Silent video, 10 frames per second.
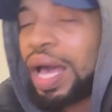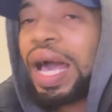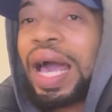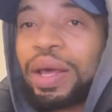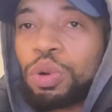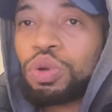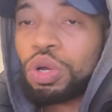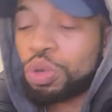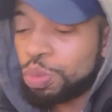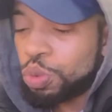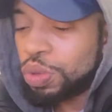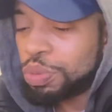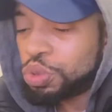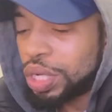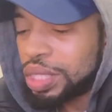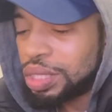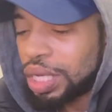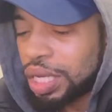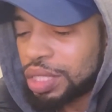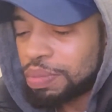I don't know, but what I'm trying to
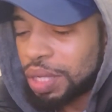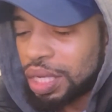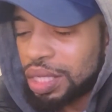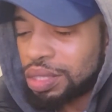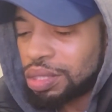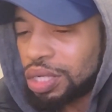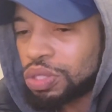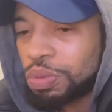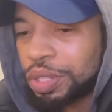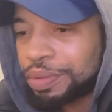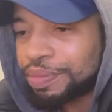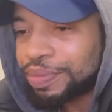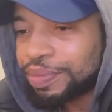say is, man, it sucks when